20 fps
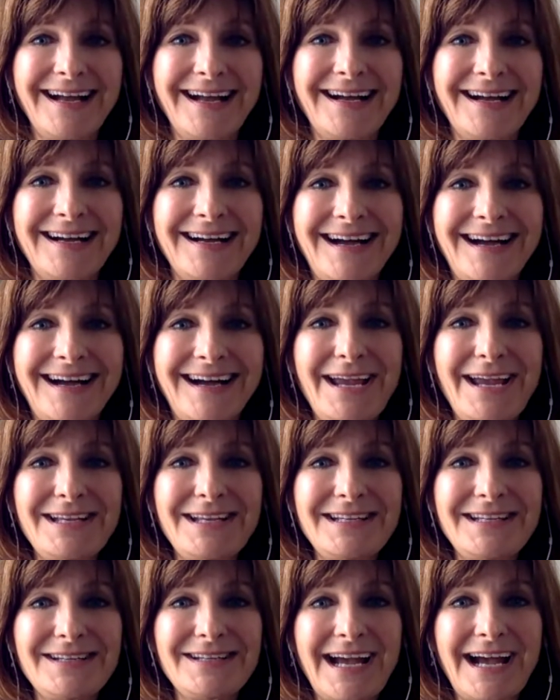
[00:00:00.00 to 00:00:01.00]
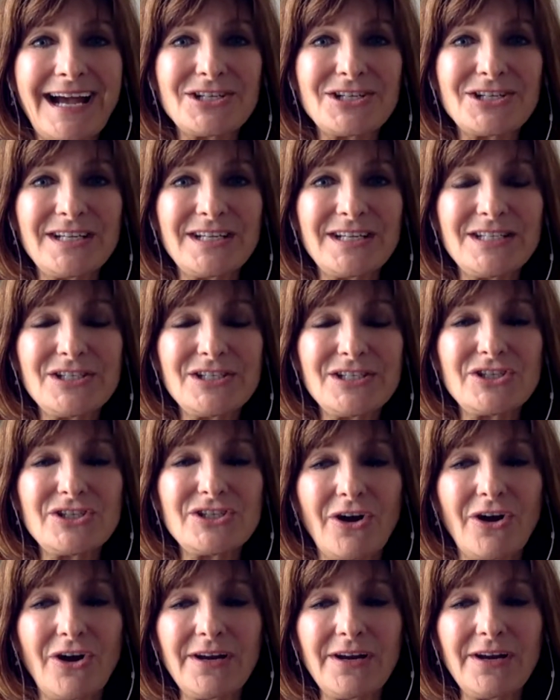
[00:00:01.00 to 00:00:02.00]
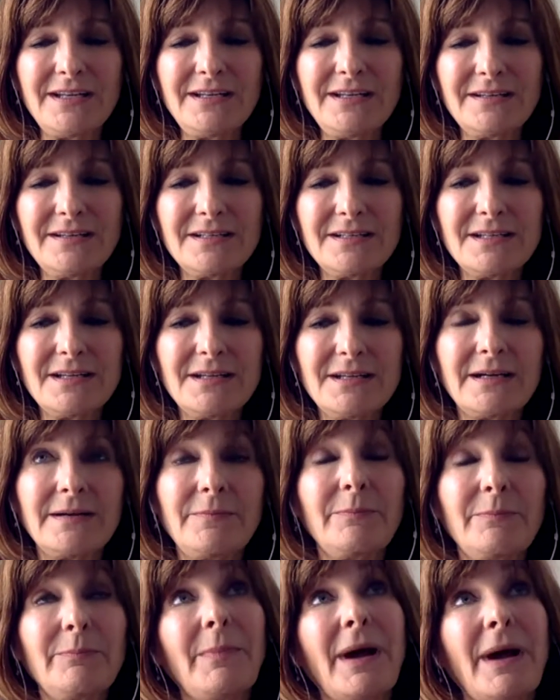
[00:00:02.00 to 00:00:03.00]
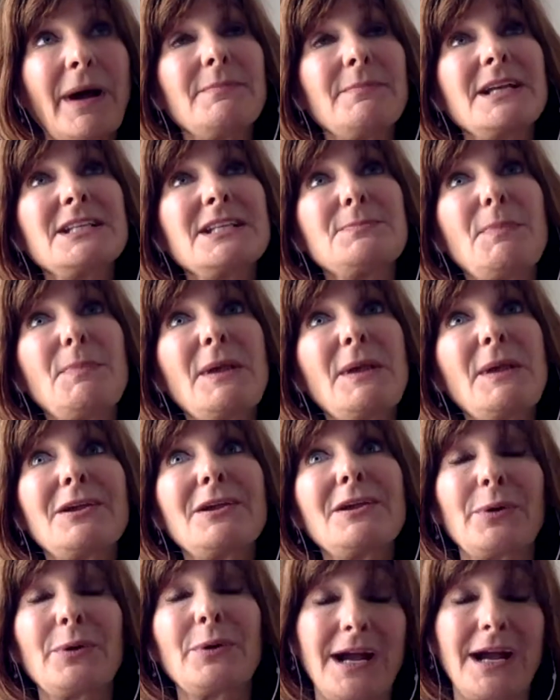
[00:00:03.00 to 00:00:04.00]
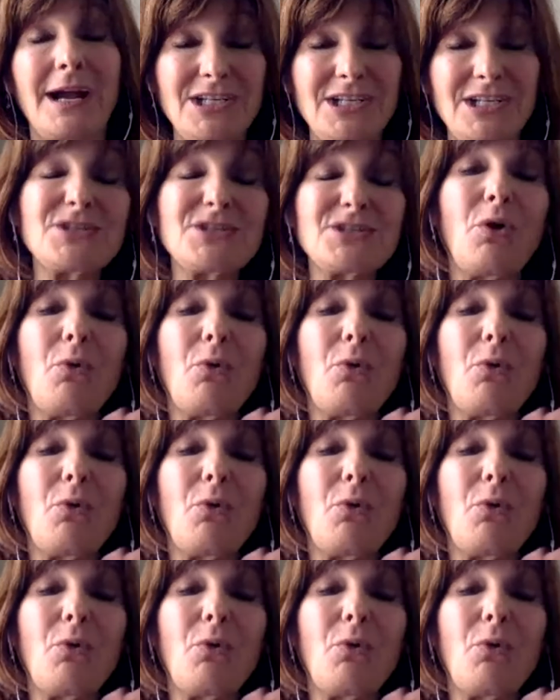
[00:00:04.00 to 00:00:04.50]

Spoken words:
I actually started my speaking career, actually, let's go